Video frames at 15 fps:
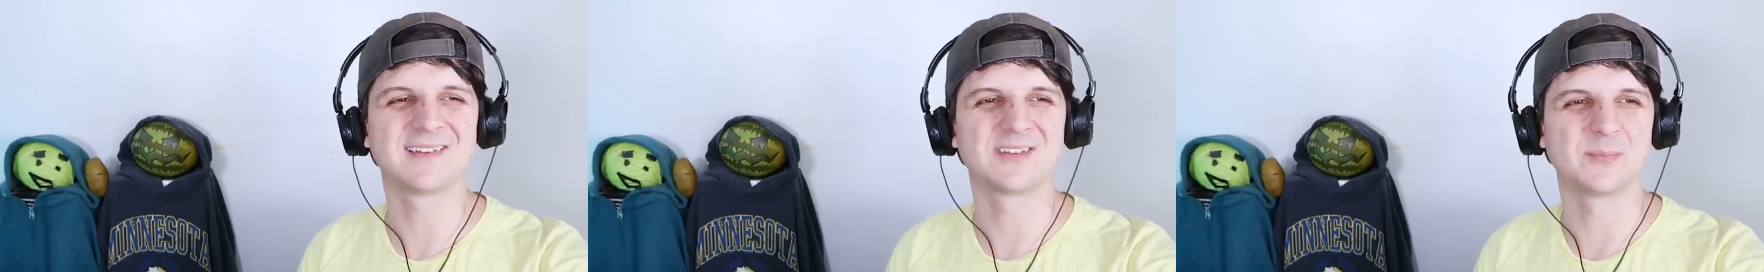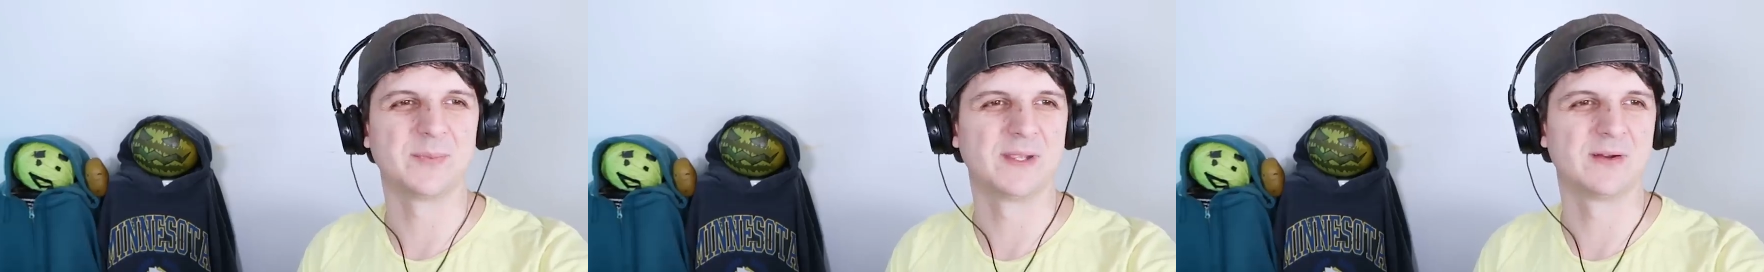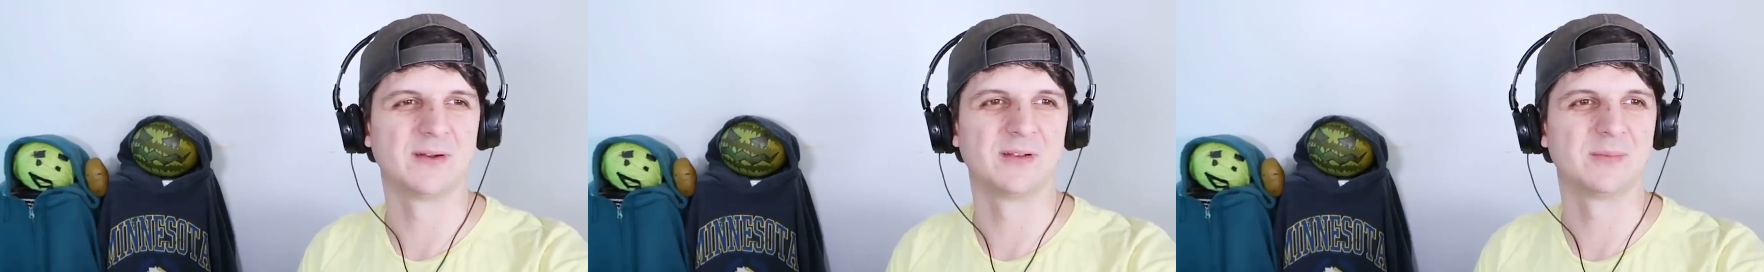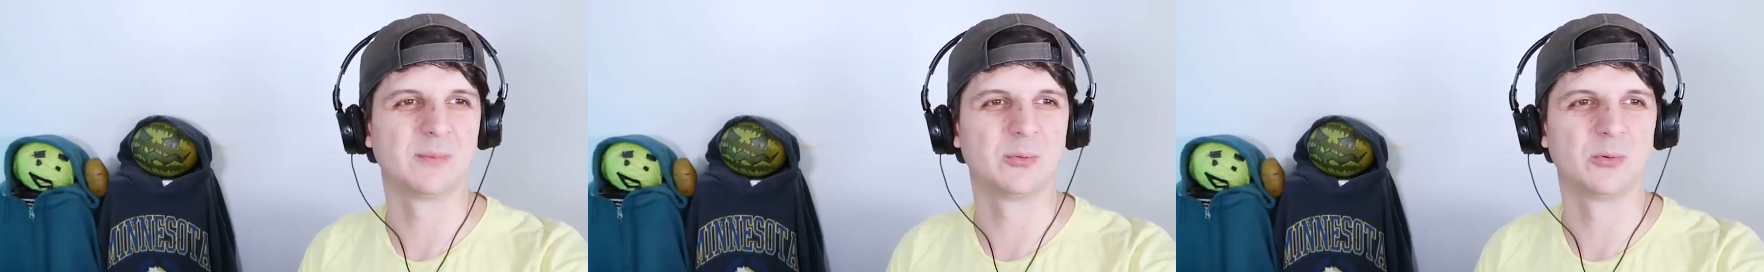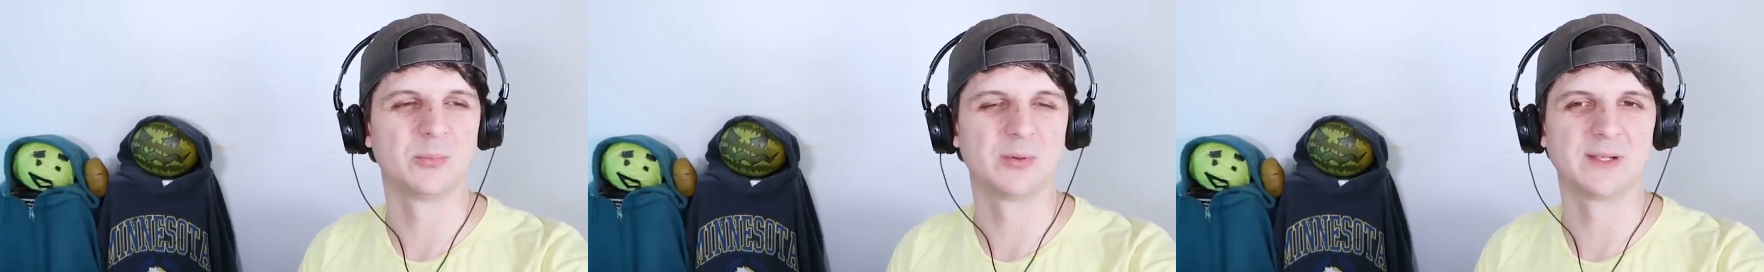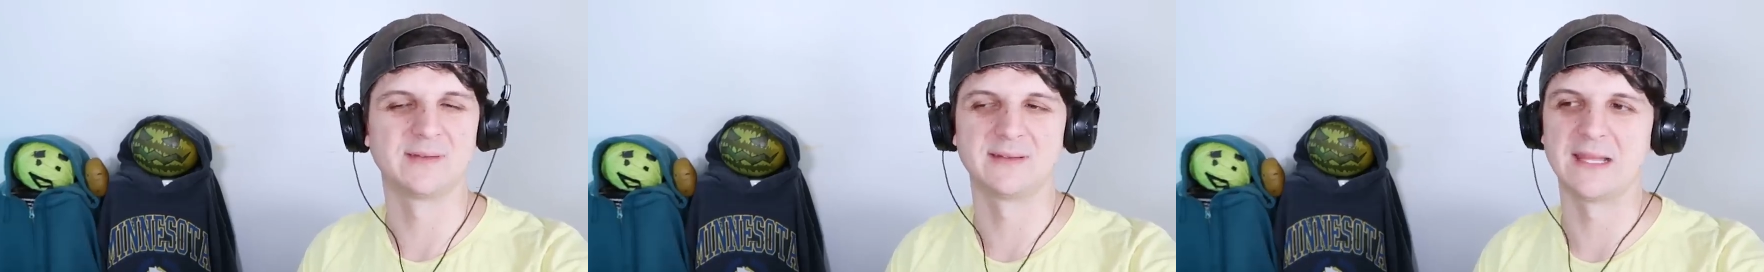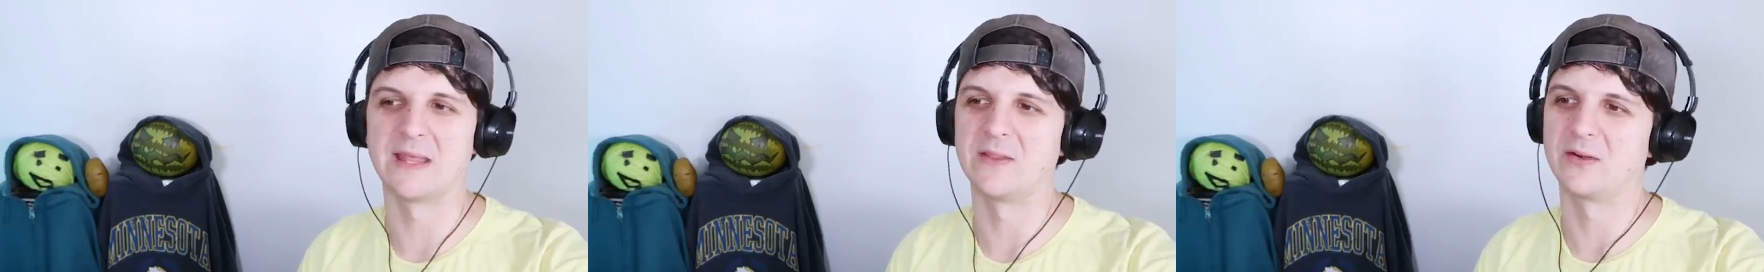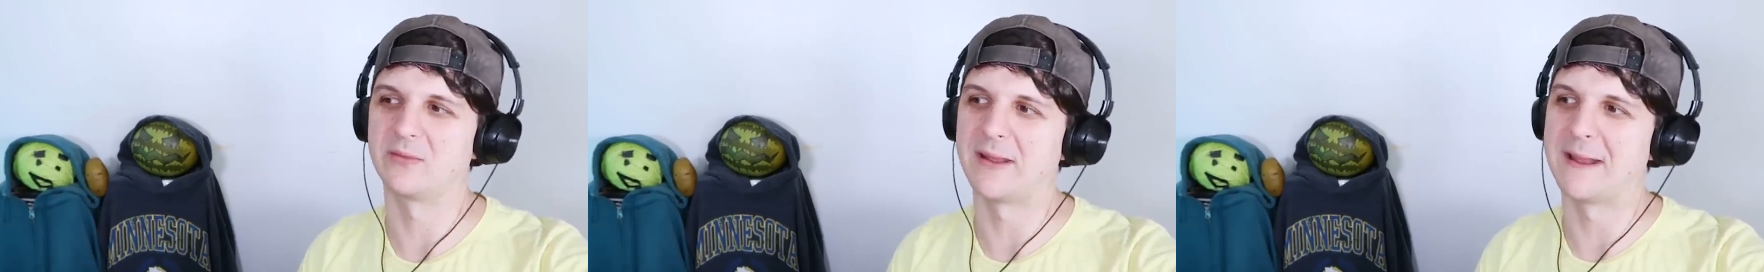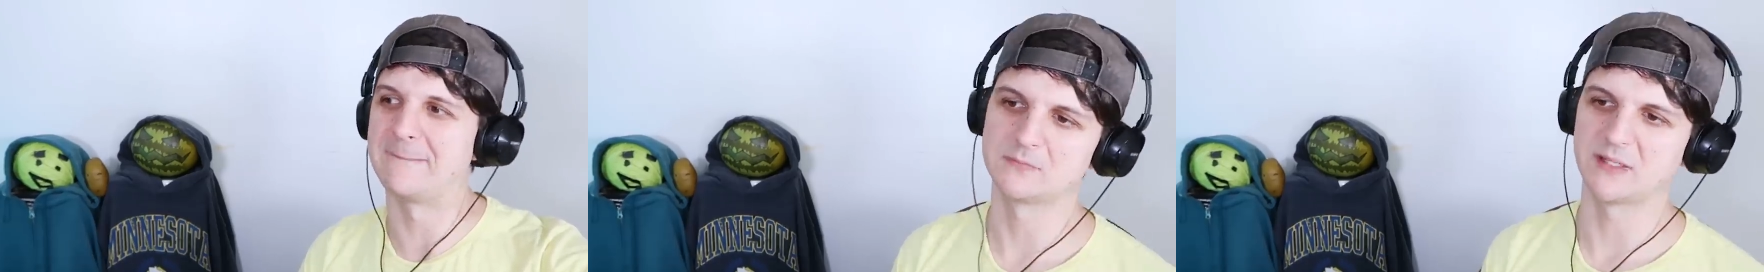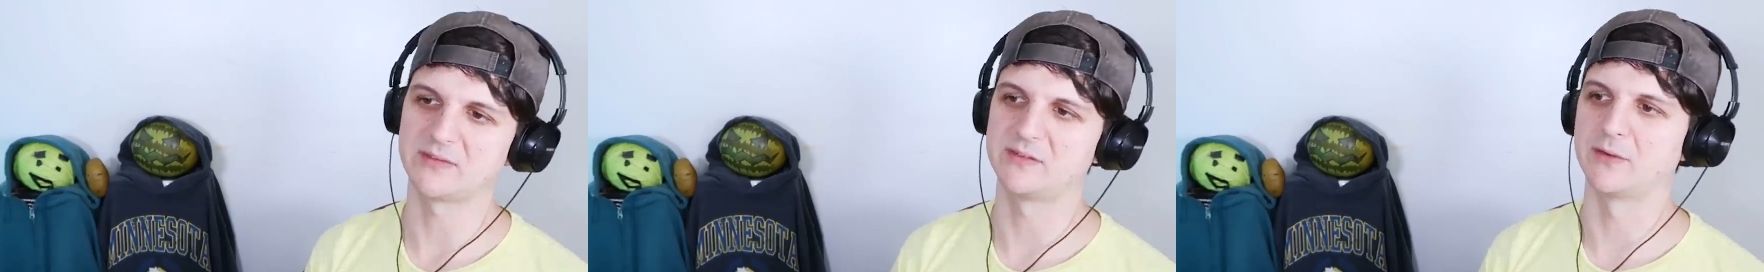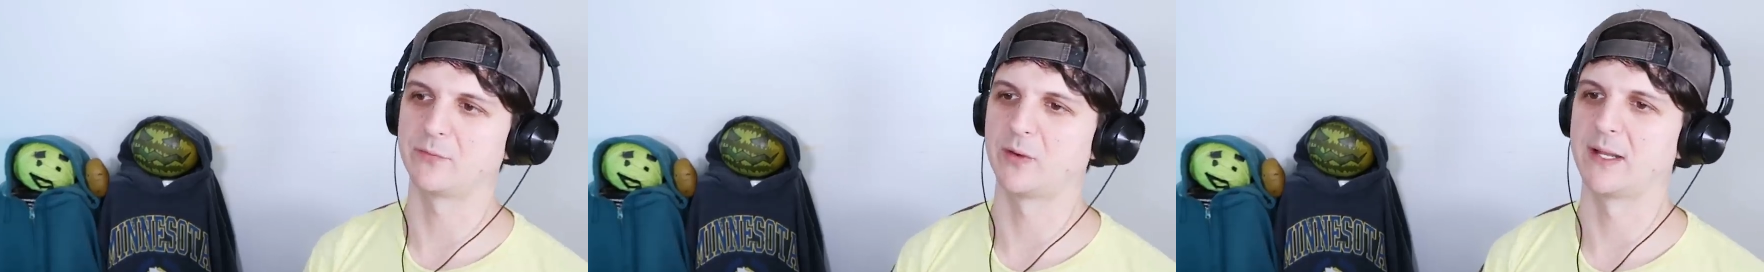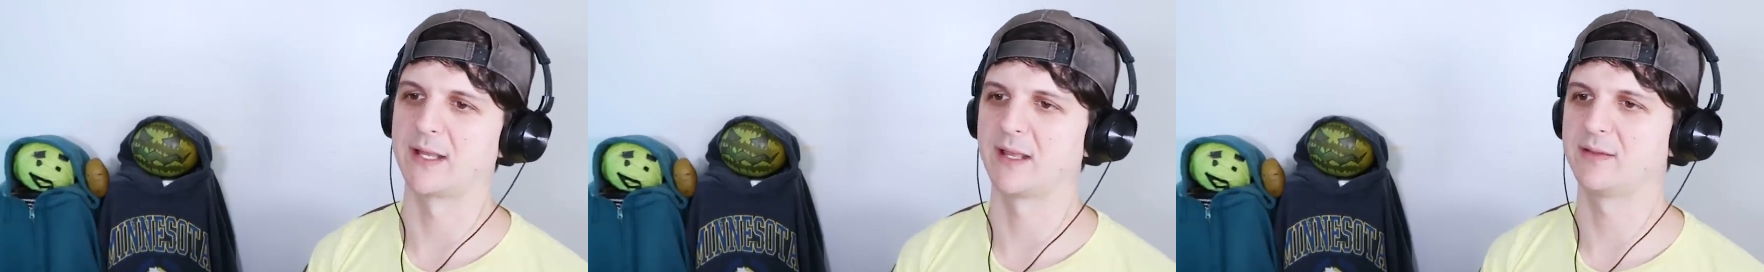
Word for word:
Speaker 1: it's his appearance. People would put it together, right? That's different, I